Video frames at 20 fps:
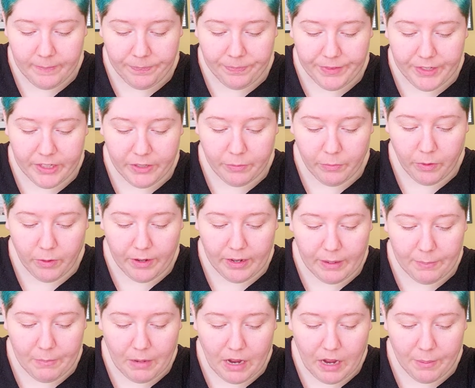This morning,
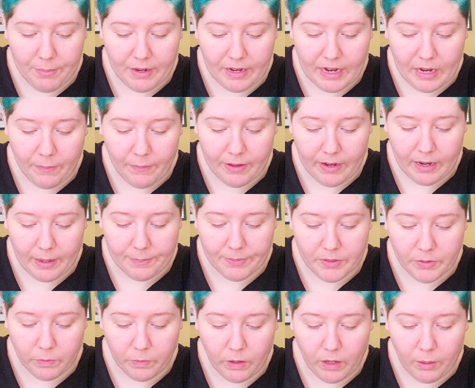Mom and I went up to
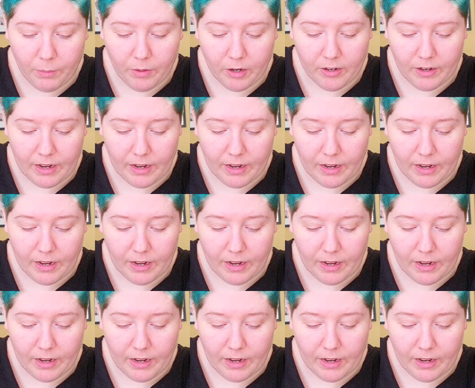Walmart